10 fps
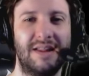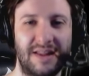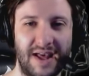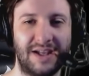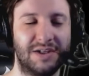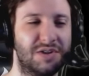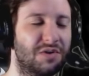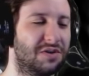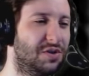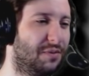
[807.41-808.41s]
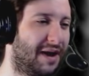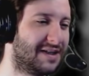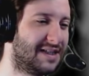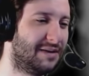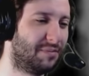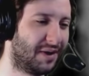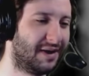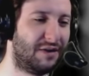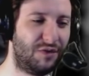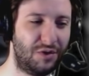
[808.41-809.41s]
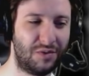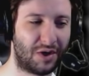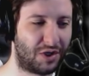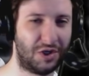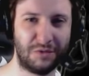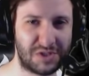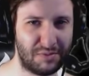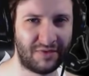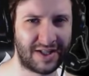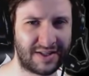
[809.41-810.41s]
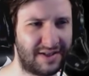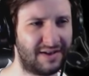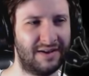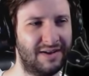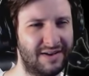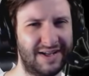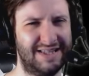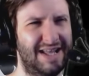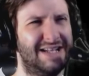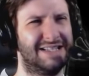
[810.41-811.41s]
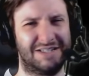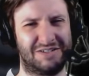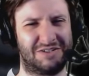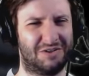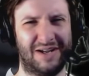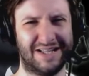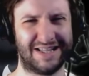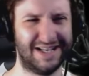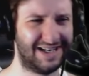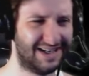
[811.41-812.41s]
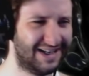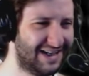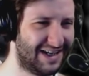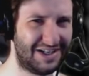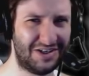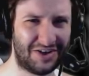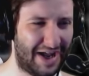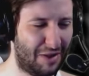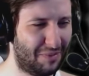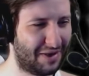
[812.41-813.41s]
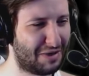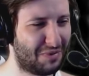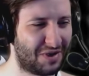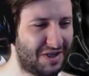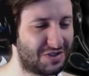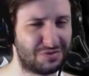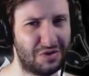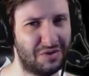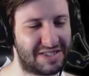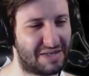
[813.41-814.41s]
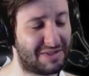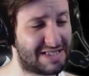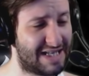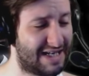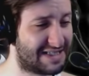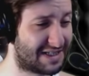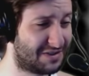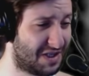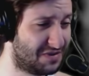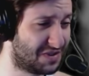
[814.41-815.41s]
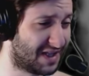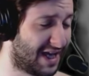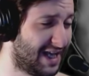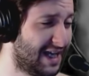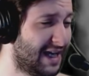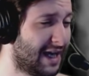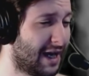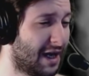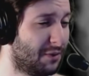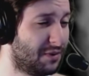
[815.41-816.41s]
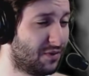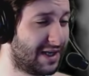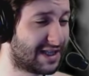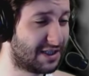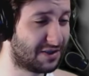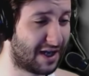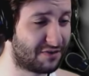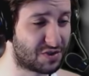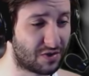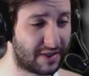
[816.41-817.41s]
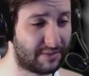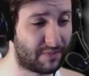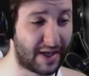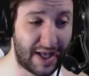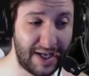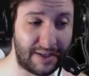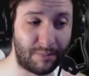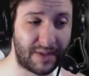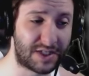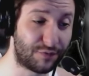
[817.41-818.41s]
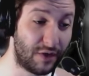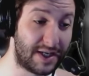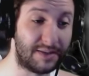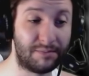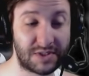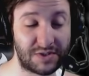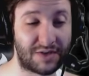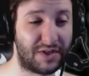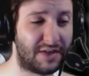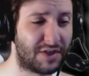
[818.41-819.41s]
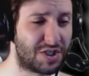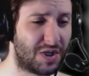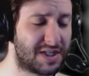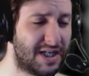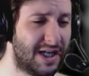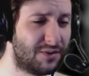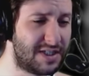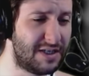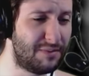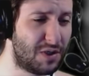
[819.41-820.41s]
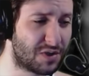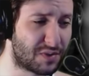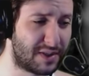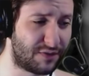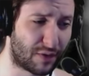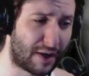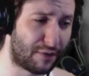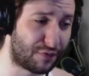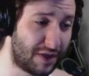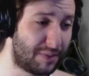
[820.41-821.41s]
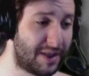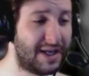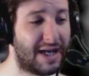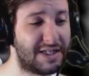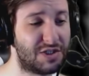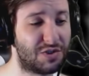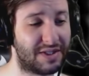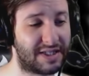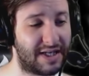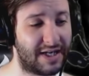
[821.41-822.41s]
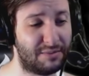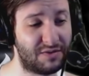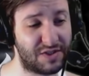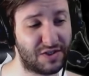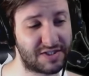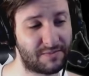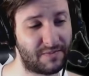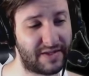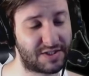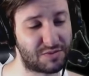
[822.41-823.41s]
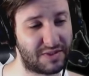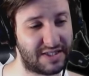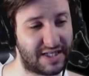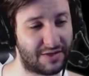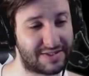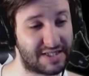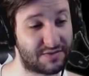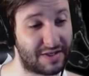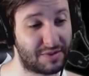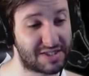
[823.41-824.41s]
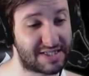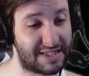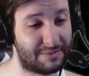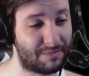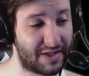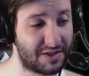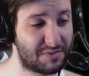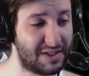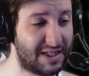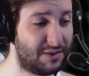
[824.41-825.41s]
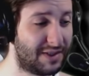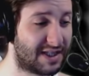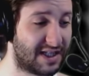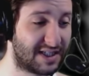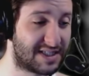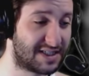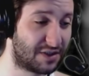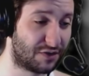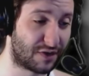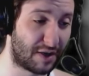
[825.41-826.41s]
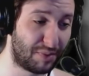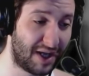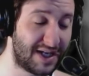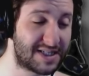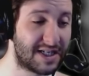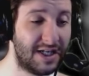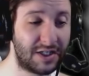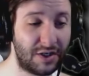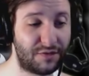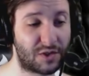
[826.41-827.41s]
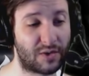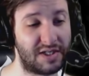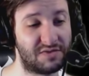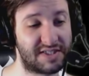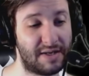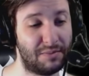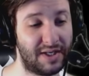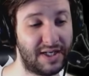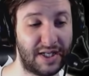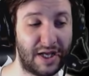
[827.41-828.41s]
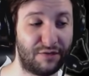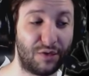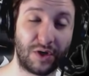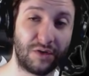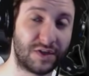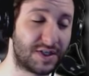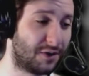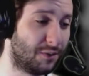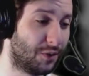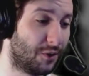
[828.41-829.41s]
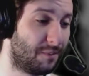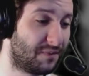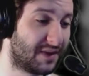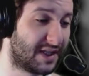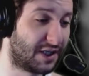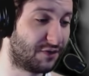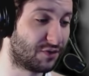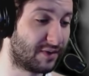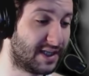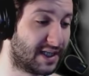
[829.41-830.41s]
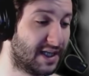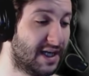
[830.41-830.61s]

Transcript: they can talk to you about it. But if you accuse them of anything, like they didn't do anything, like you're not helping anybody, you're just ruining someone's day. So don't do that. Uh, we really think you'll love Troy. And hey, it's free, so definitely give it a shot. Redeem your 24-hour freebie and enjoy the game. If not, it'll just be a year until it's available on Steam. Ultimately, we think this is good for our players, good for Creative Assembly, and therefore good for Total War. Thank you for reading.